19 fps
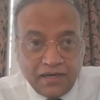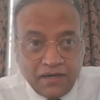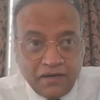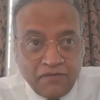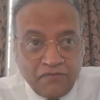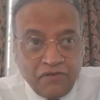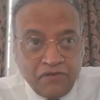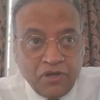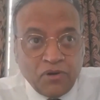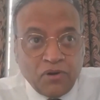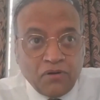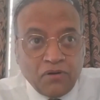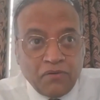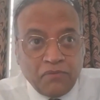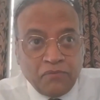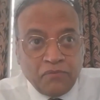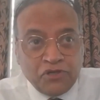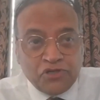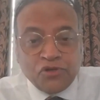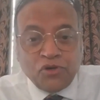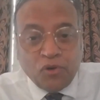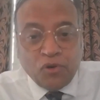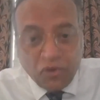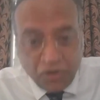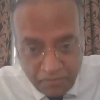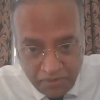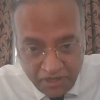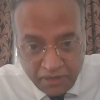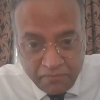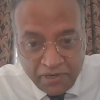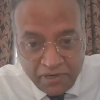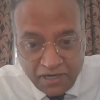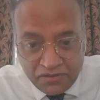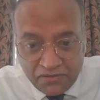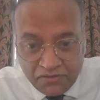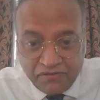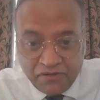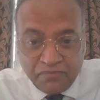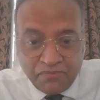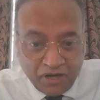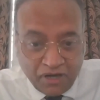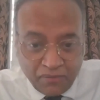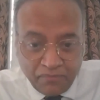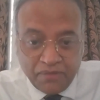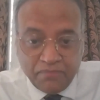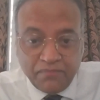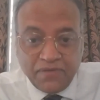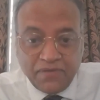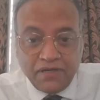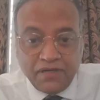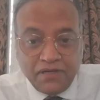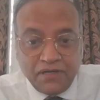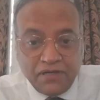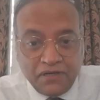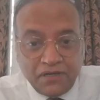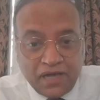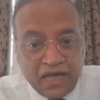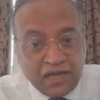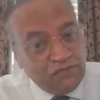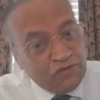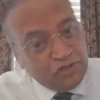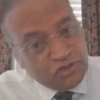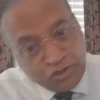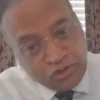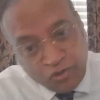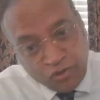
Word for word: We we should all be a part of a problem and we should